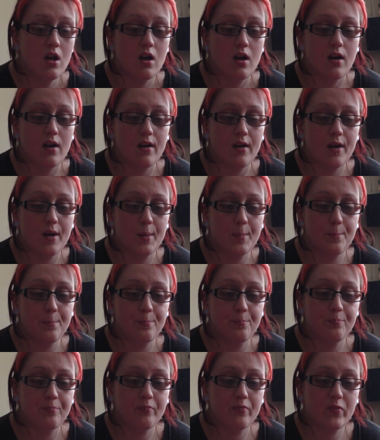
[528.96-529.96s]

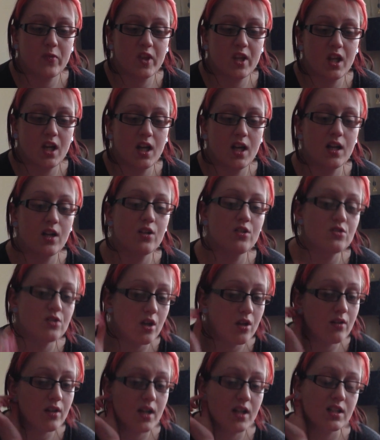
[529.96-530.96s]
and I
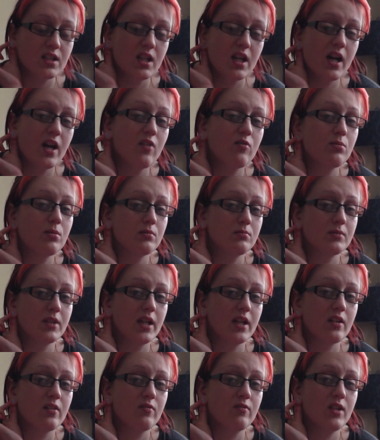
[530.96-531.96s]
don't actually have a problem
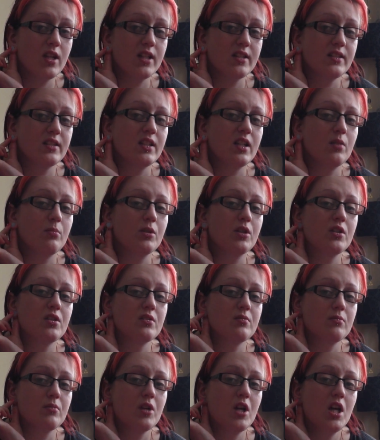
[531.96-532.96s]
getting the flares in now
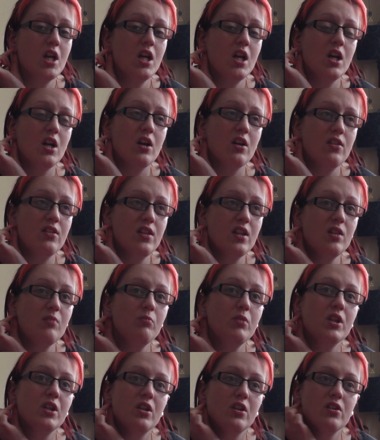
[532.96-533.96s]
because I
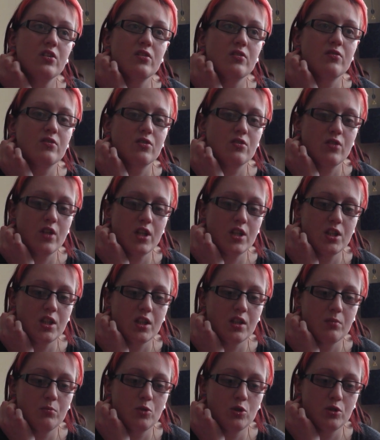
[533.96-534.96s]
think because of
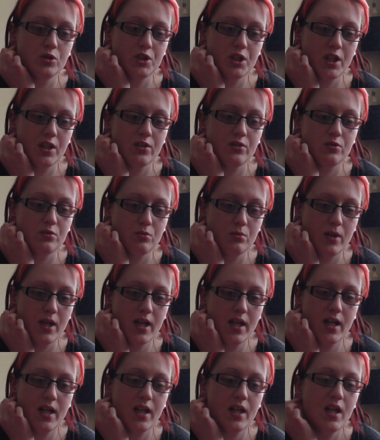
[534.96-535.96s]
stretching in a more gentle
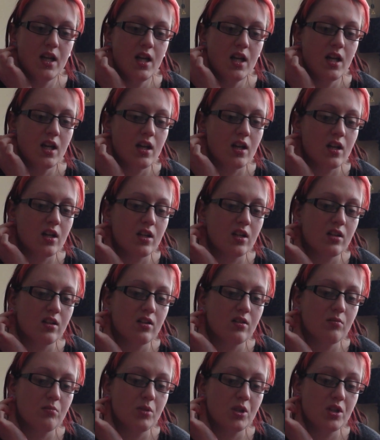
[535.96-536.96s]
way
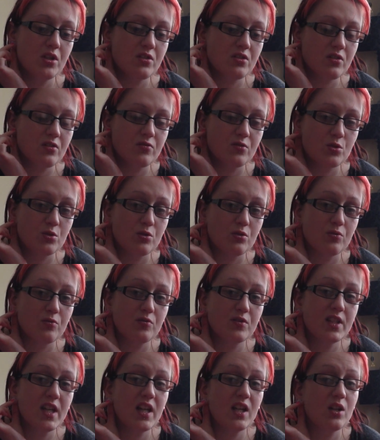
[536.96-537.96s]
and because I've sort
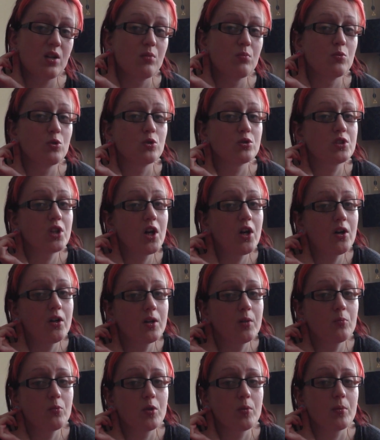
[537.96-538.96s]
of taken more
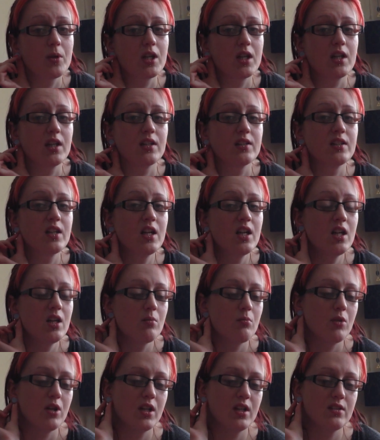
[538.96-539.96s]
time with my ears
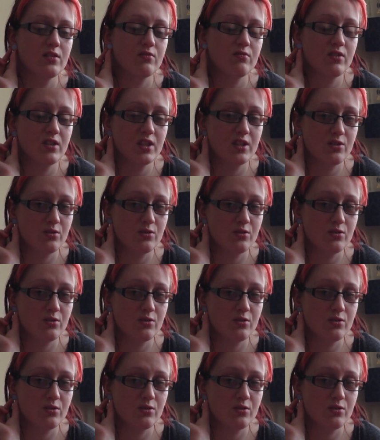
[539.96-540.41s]
have really